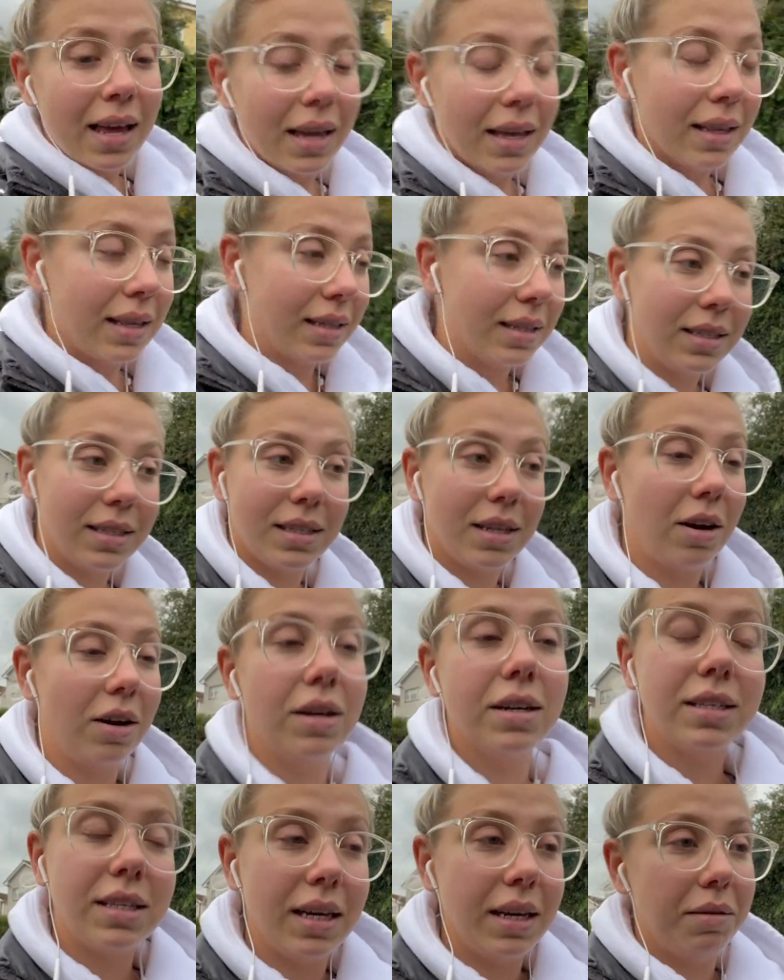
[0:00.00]
This is
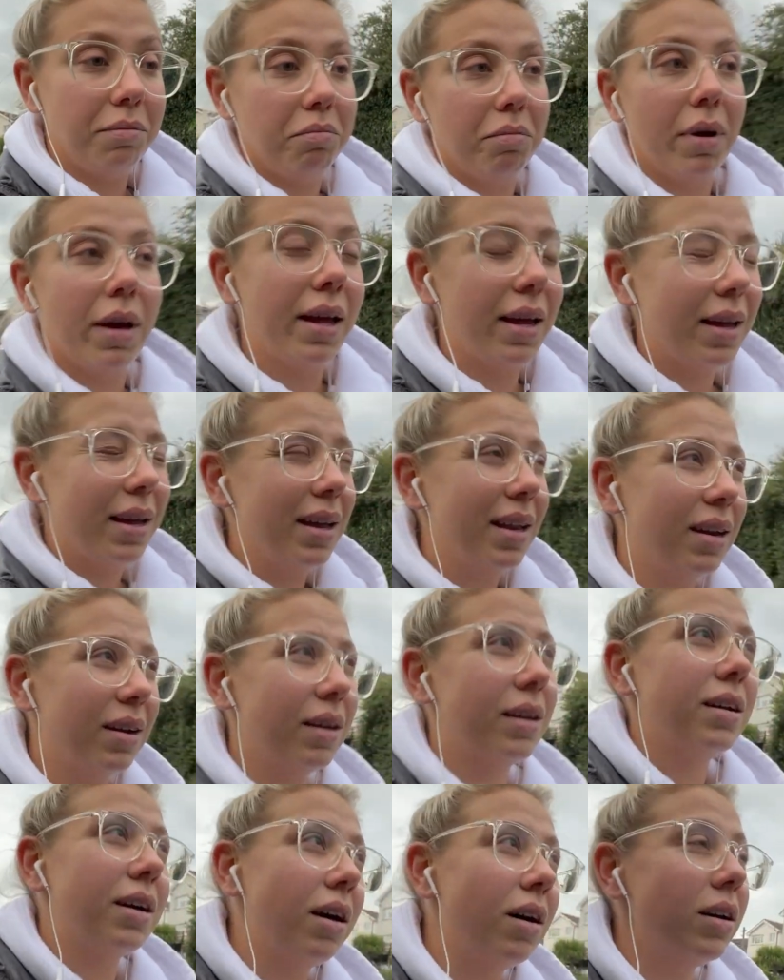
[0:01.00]
honestly,
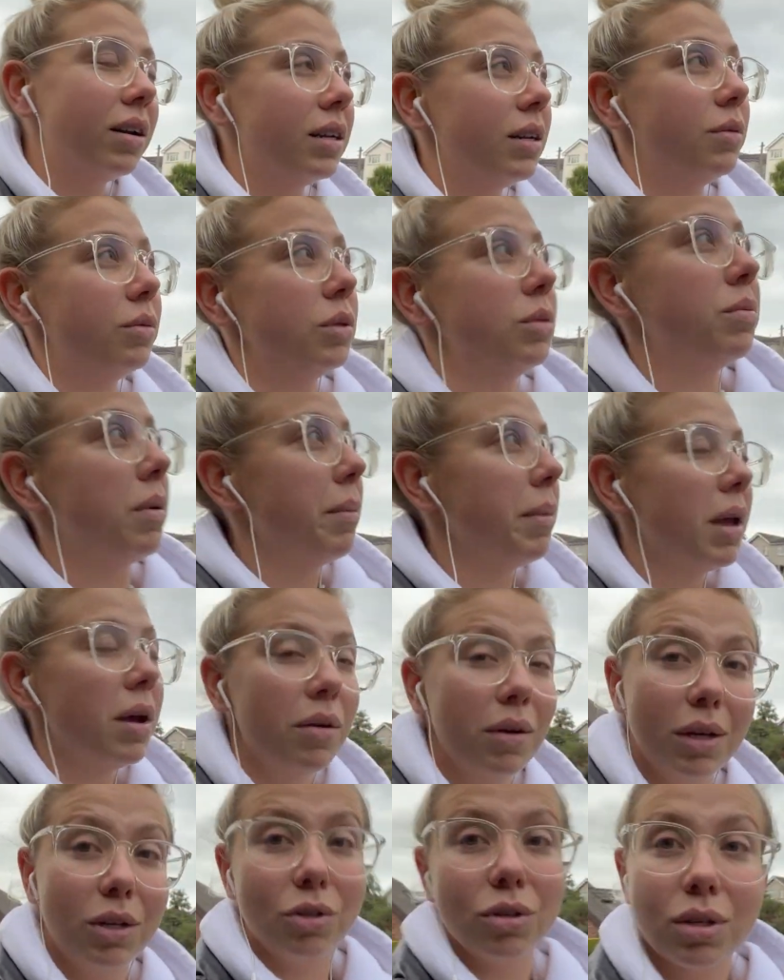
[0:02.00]
God, it was when we
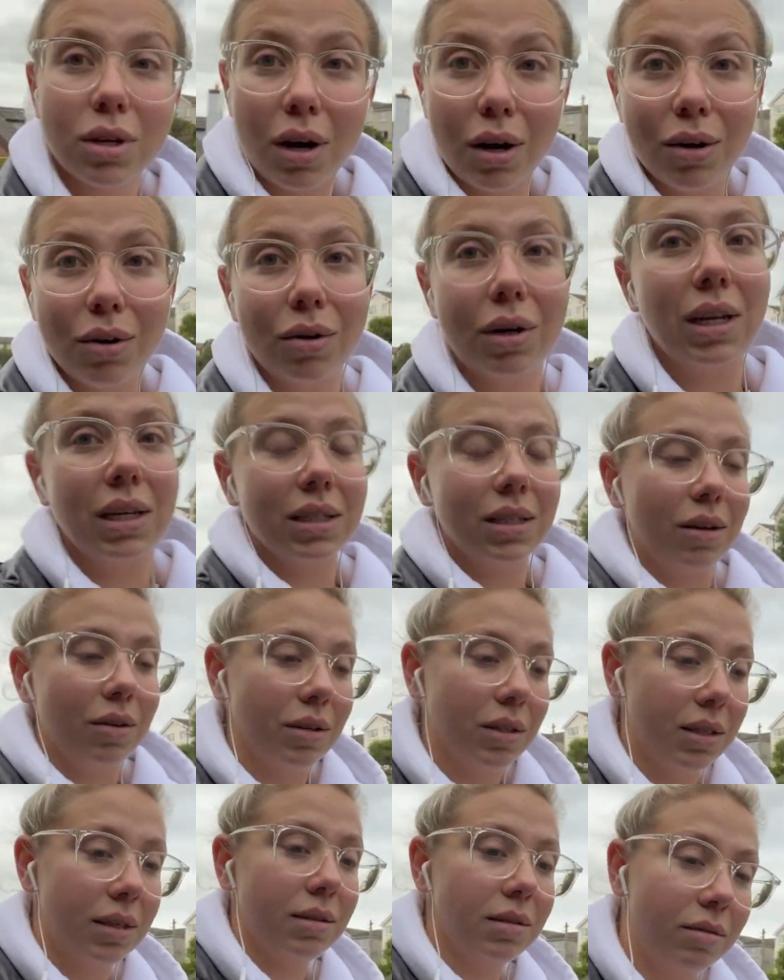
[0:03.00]
only just got Honey, so
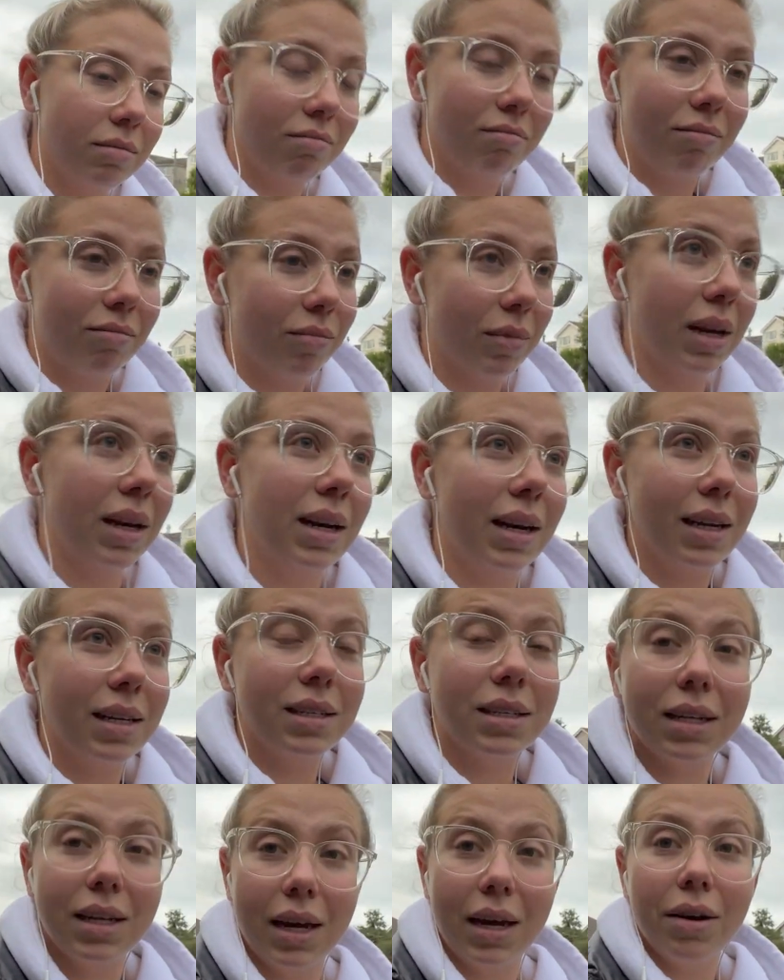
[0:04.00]
it's at
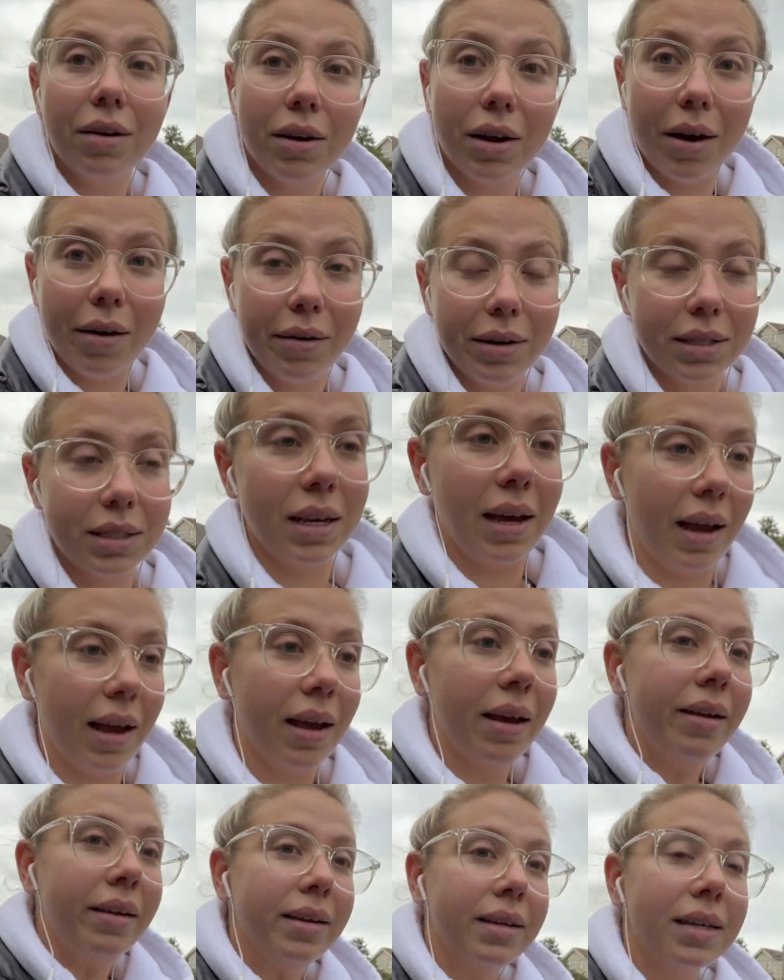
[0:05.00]
least a year ago, I'd say,
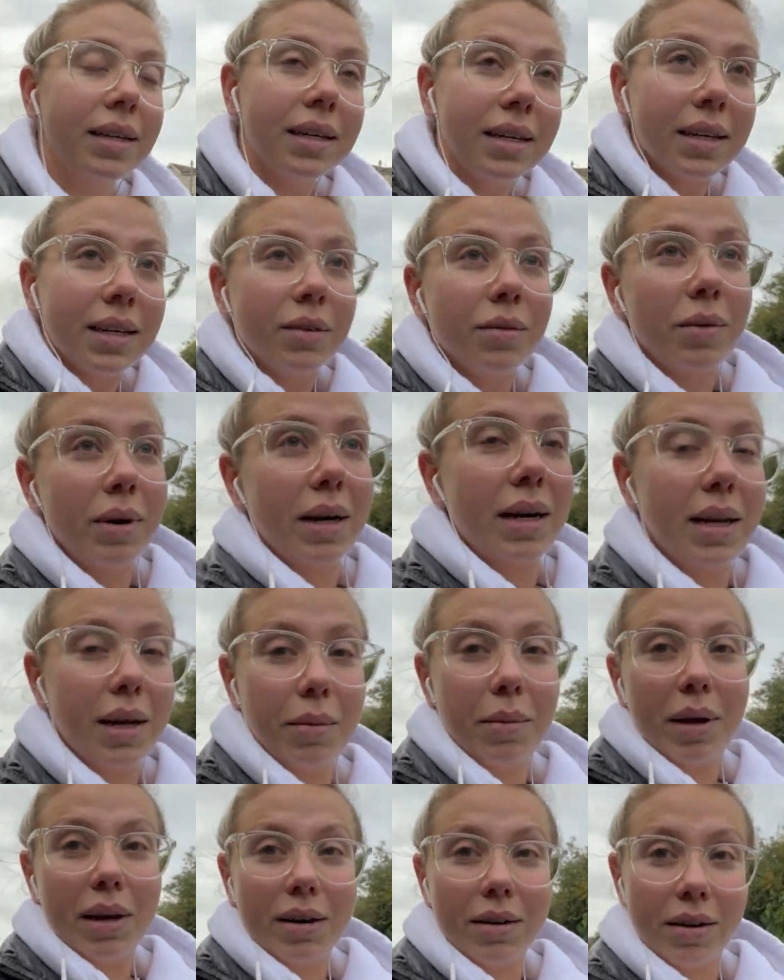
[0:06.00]
when he
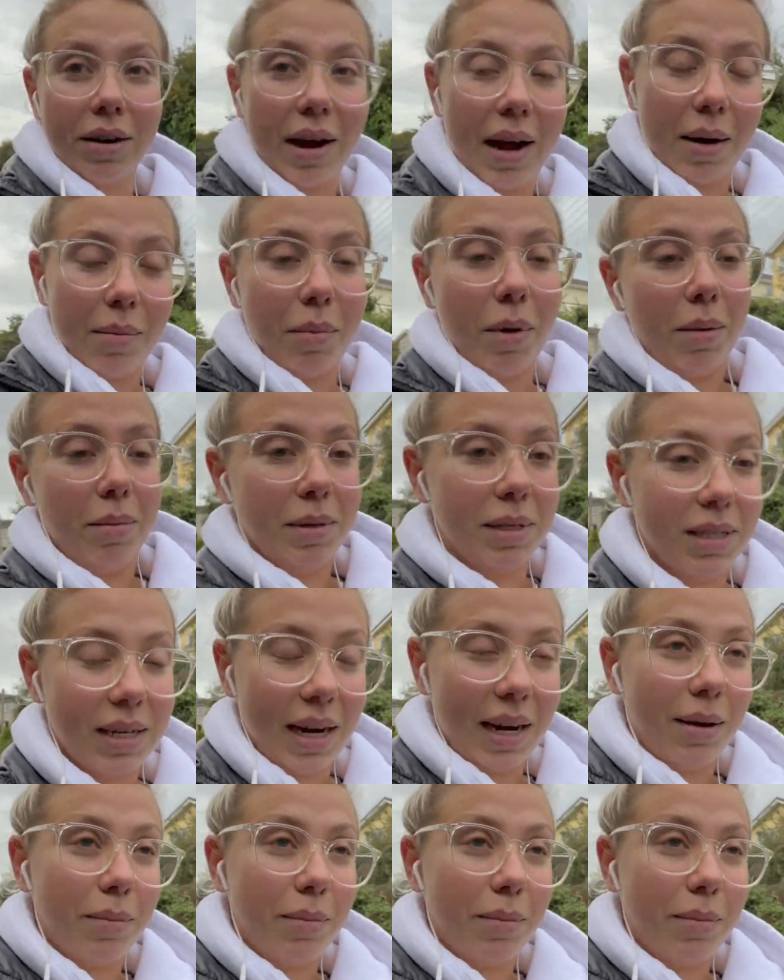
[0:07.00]
weed on her head by mistake.